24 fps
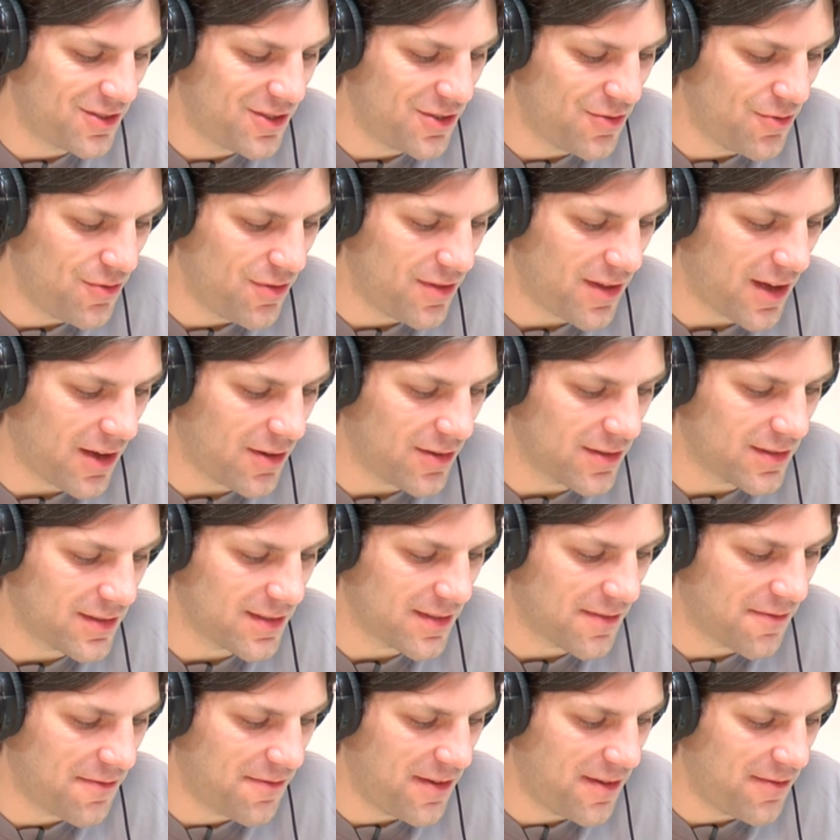
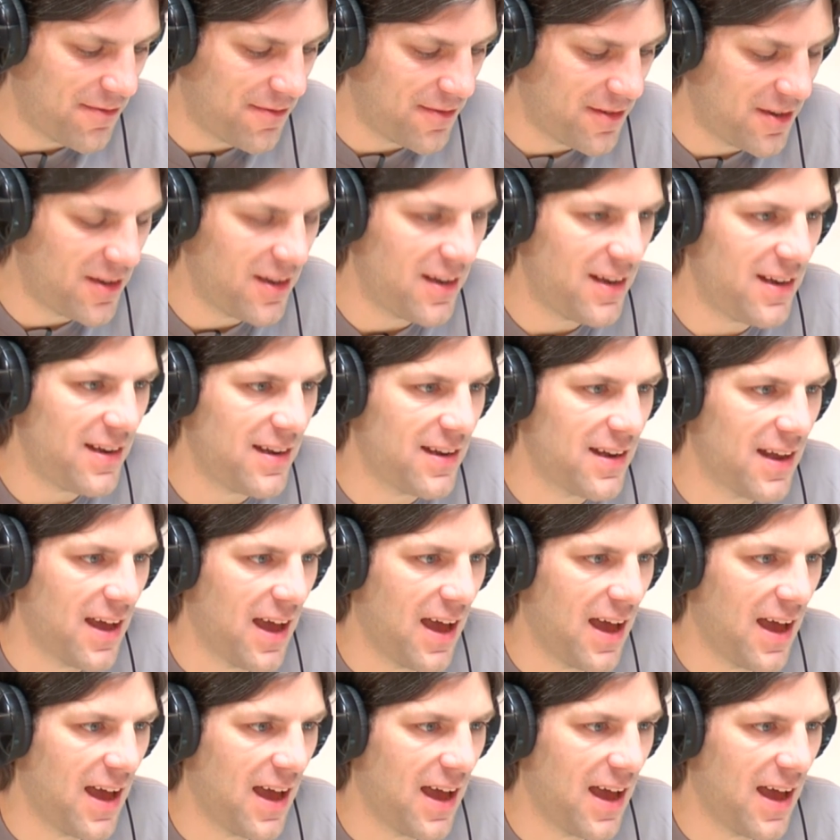2015,